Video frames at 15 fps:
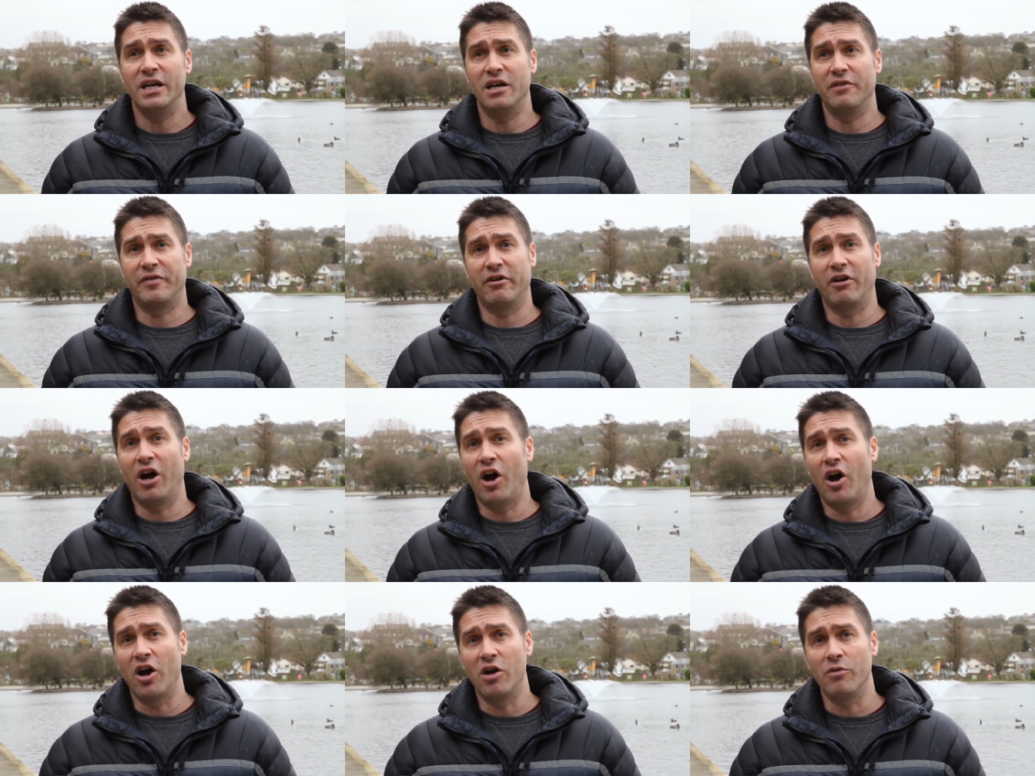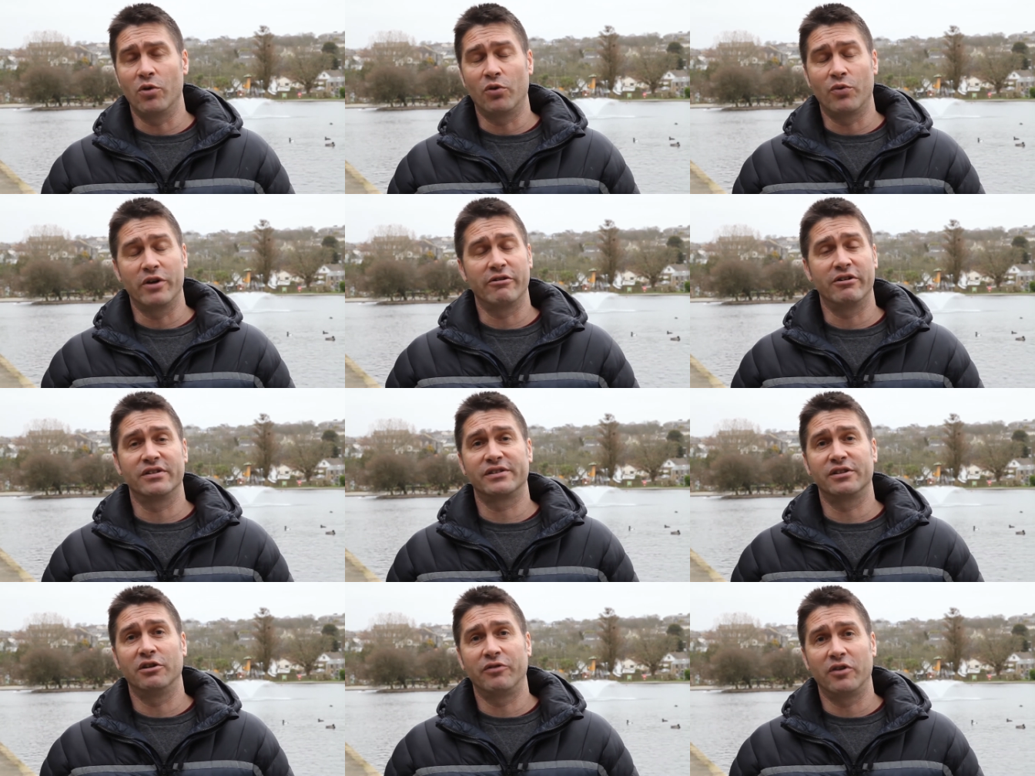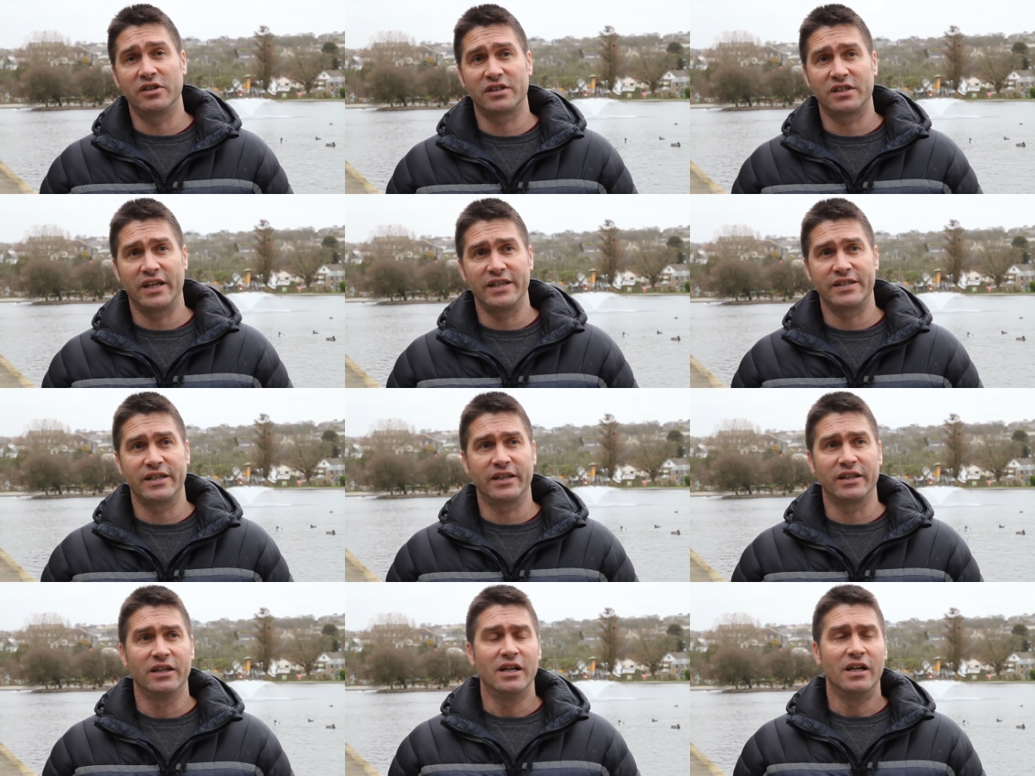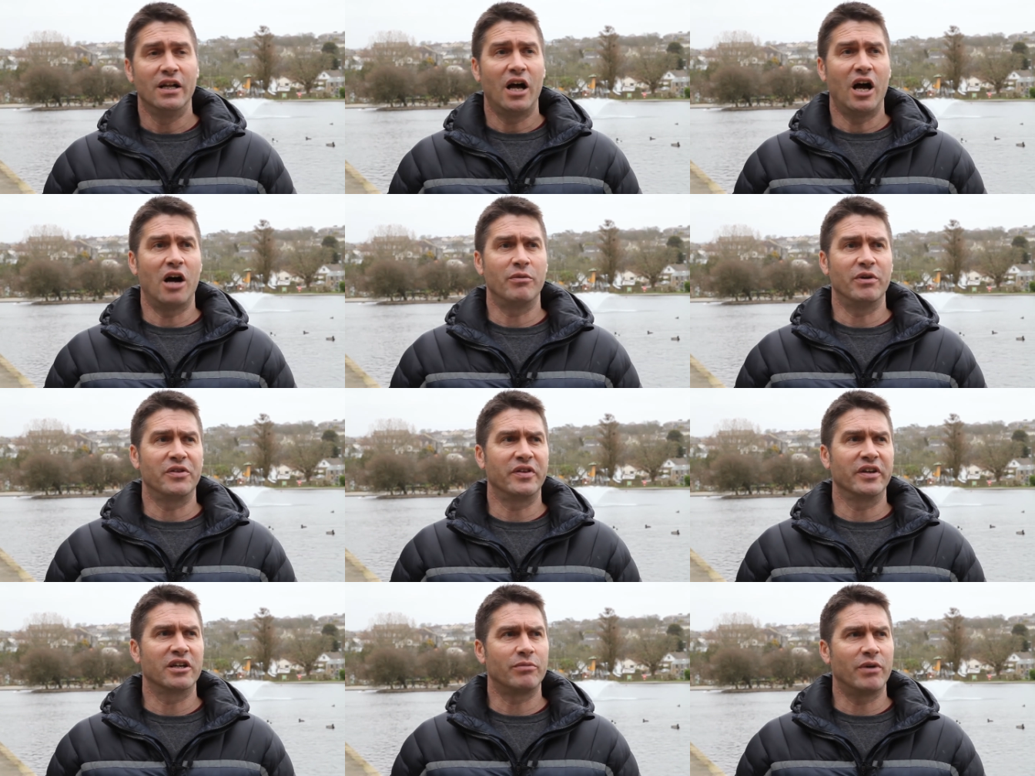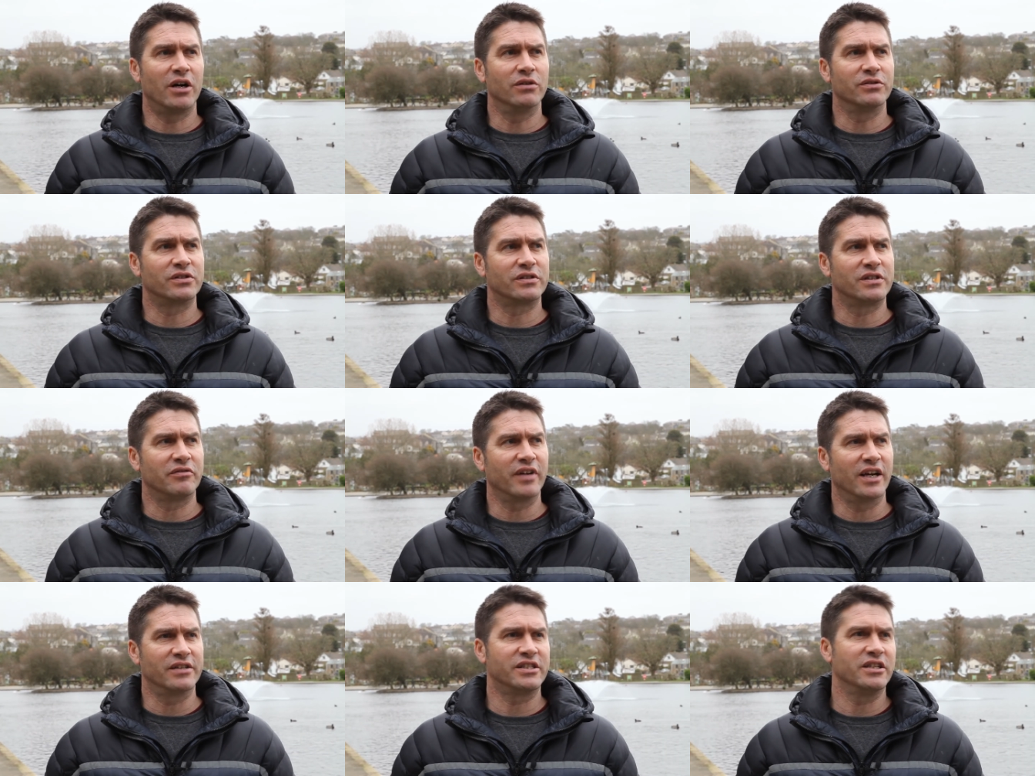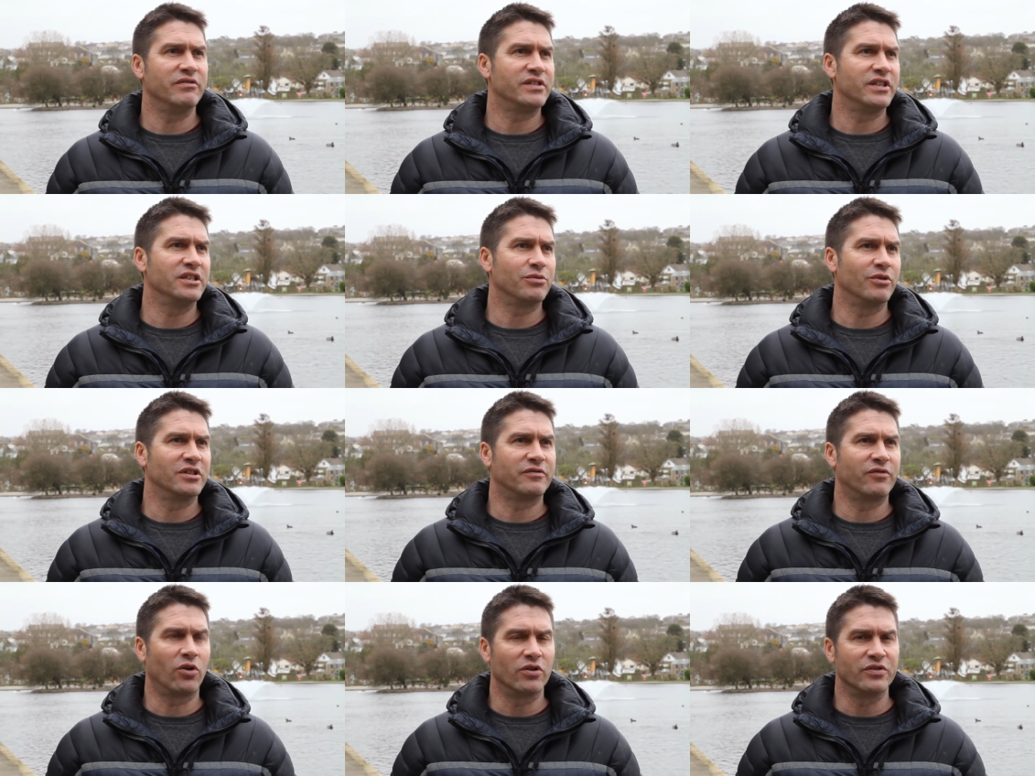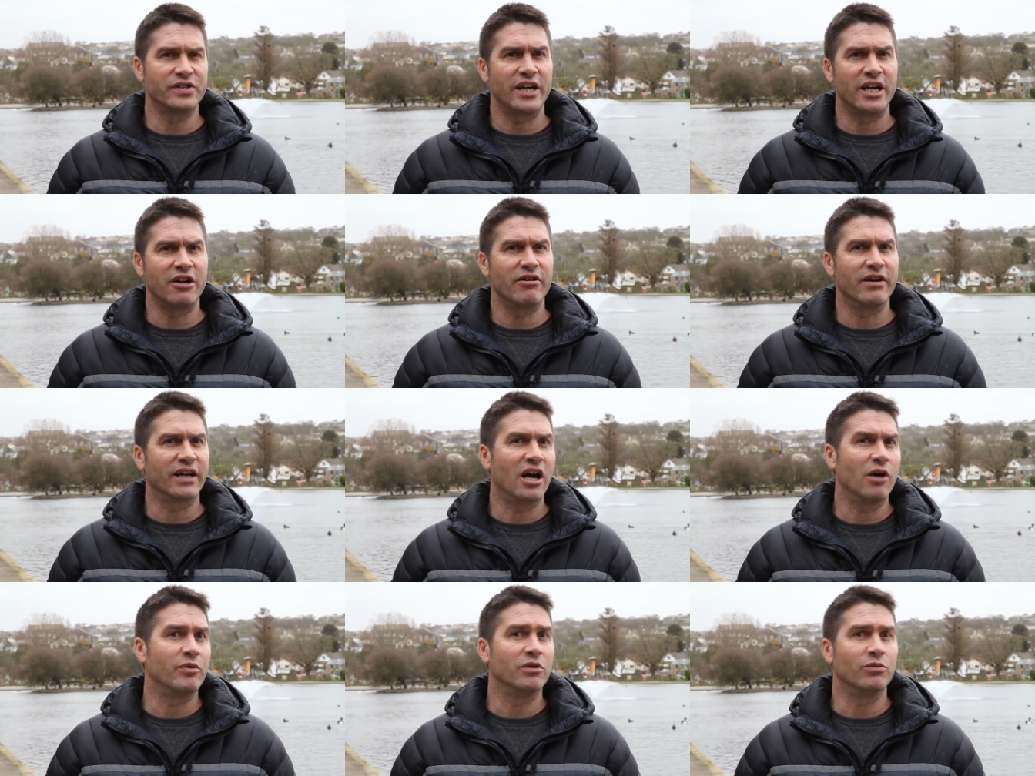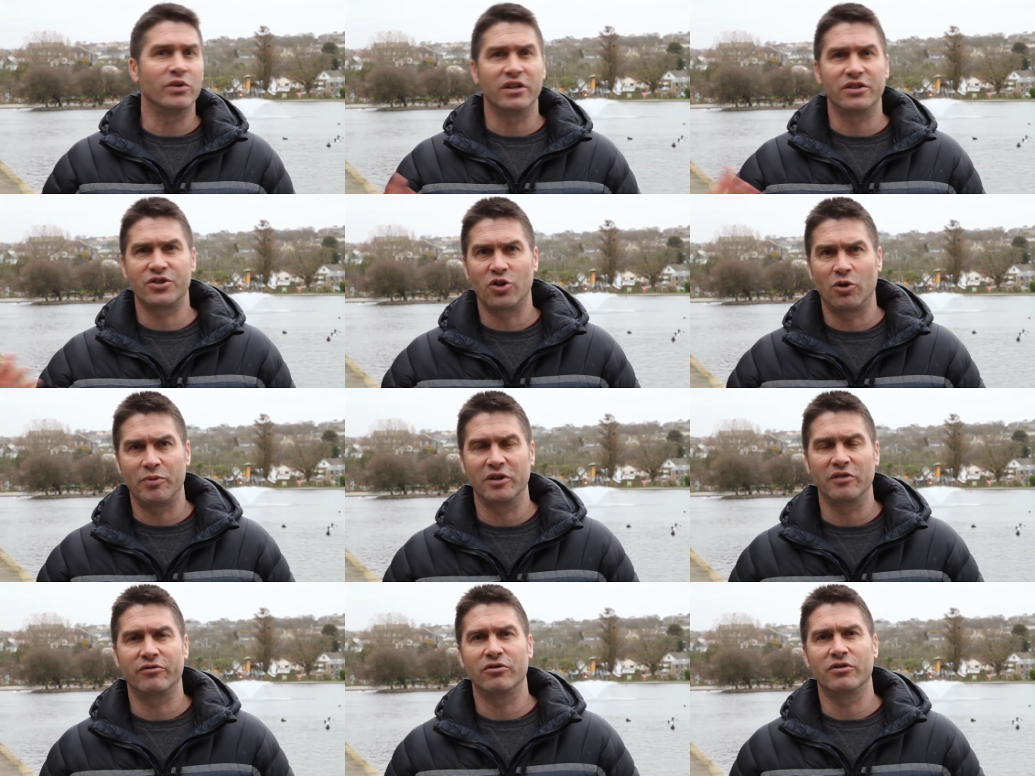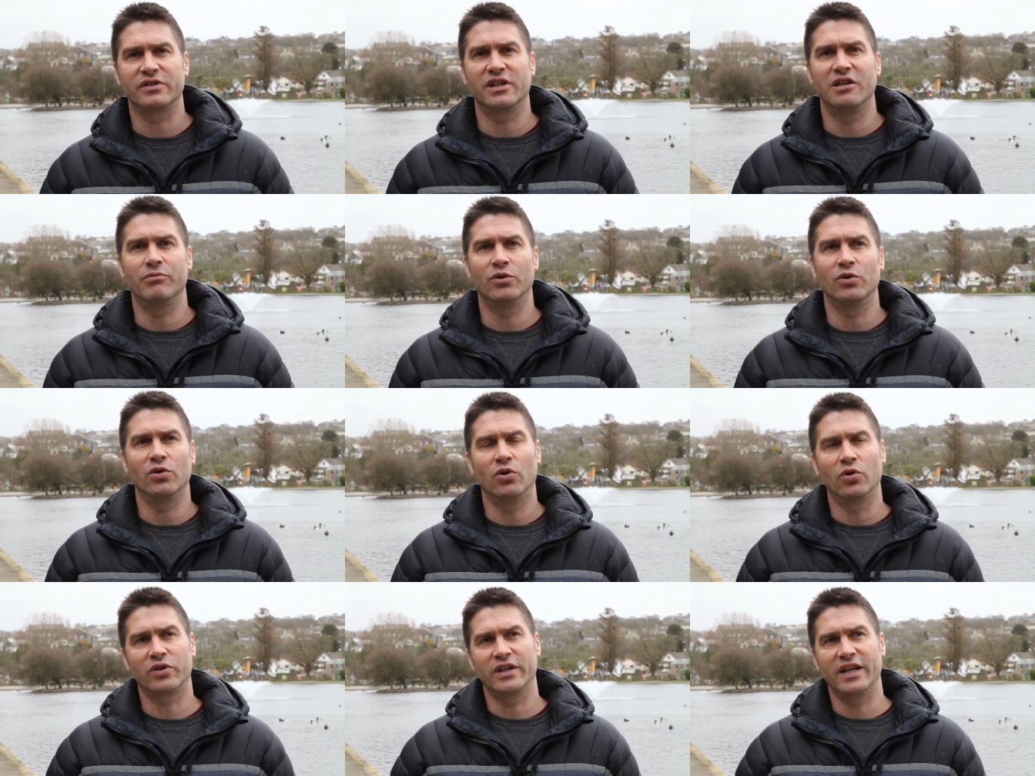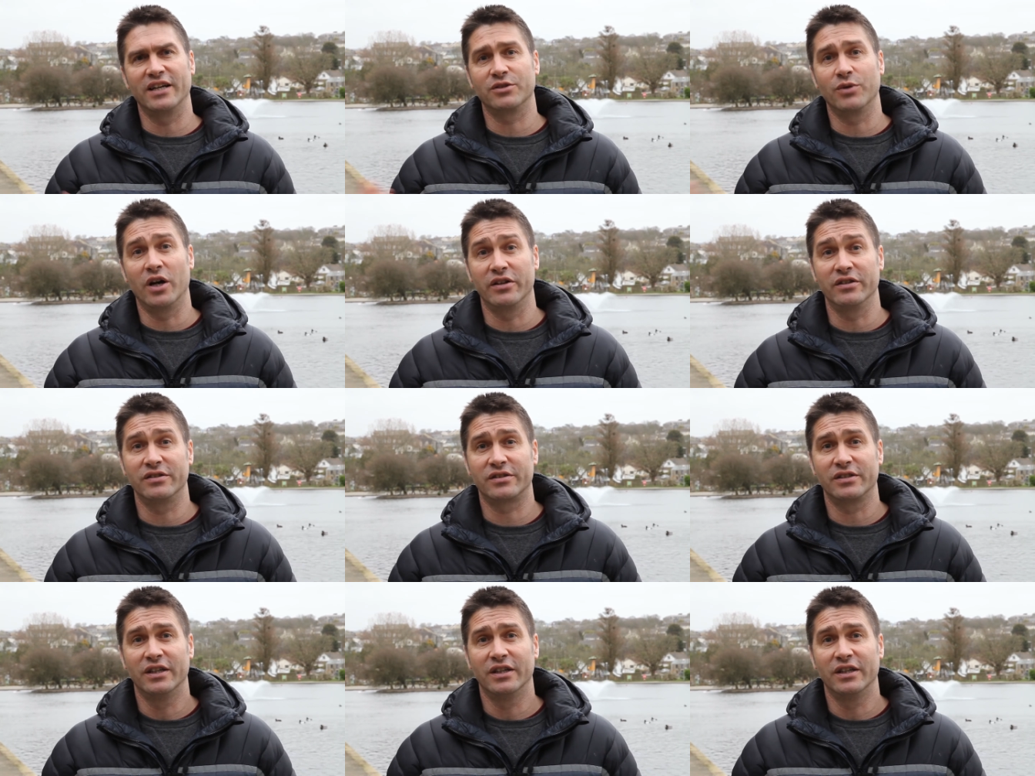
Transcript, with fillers: if they're at home or whether they're self-isolating um, and think about different activities, whether it's volunteering, helping them with their shopping, for example, or connect to others.